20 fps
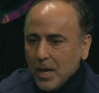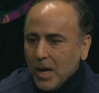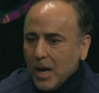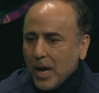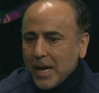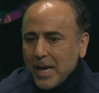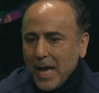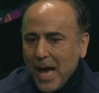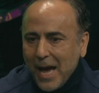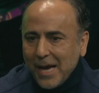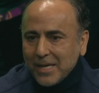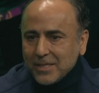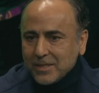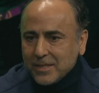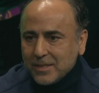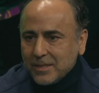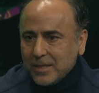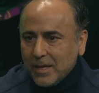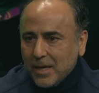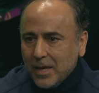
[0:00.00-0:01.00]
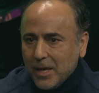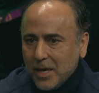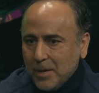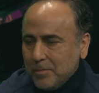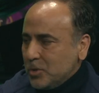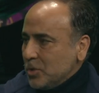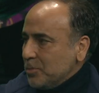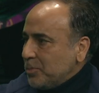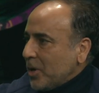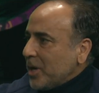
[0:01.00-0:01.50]
I asked
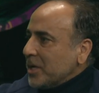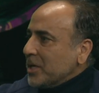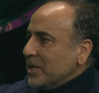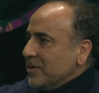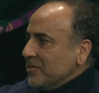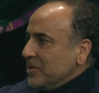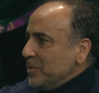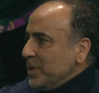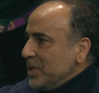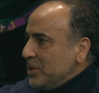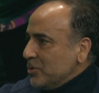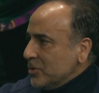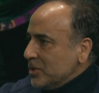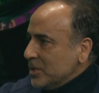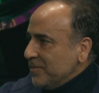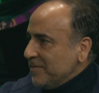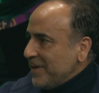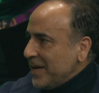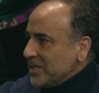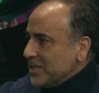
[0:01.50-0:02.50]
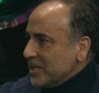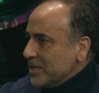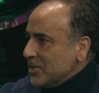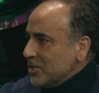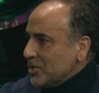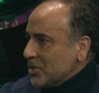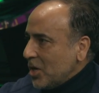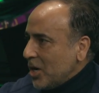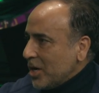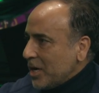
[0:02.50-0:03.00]
him to partner with me to invest in
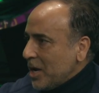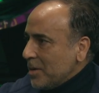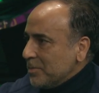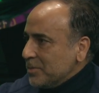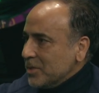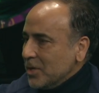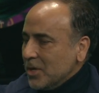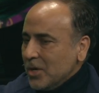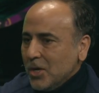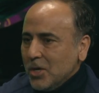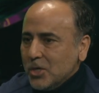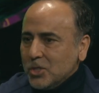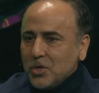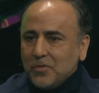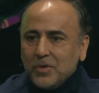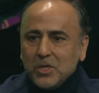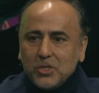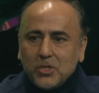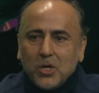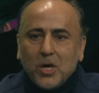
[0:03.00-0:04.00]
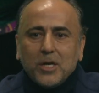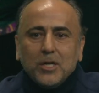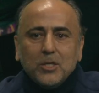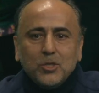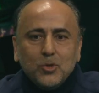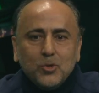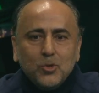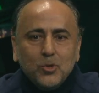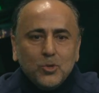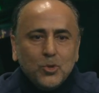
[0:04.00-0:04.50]
startups. So we started
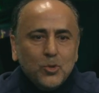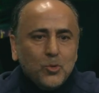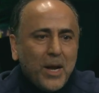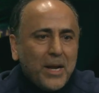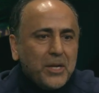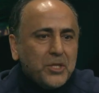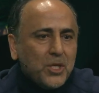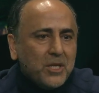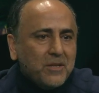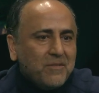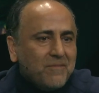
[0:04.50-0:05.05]
to do angel